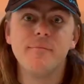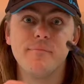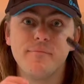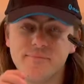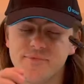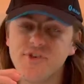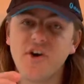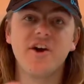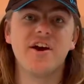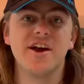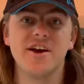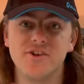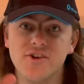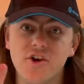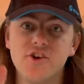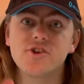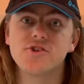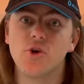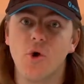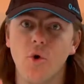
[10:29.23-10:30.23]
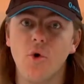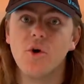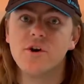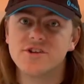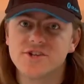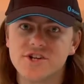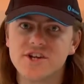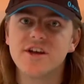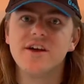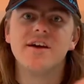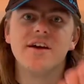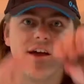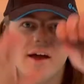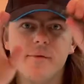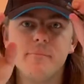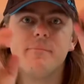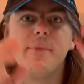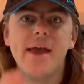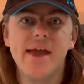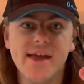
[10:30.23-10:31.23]
Sorry, not a torch.
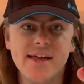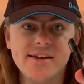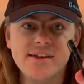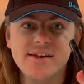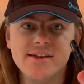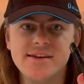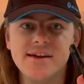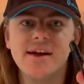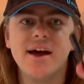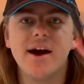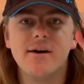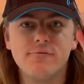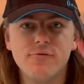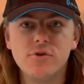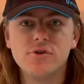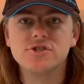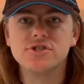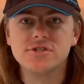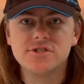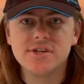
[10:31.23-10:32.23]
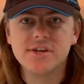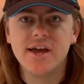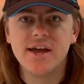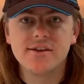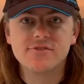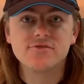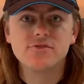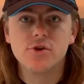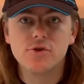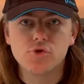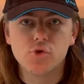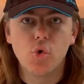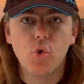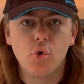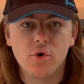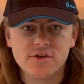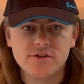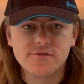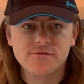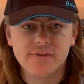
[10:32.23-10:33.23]
Pen. Unfortunately, has no
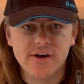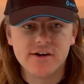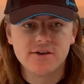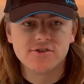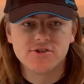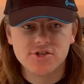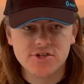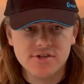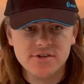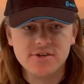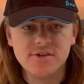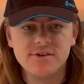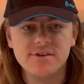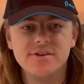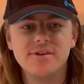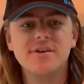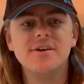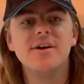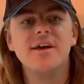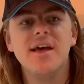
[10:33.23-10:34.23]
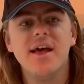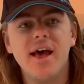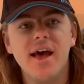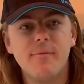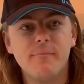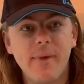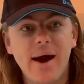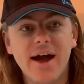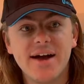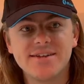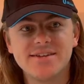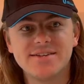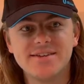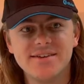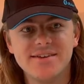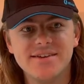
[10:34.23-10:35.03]
torch function, but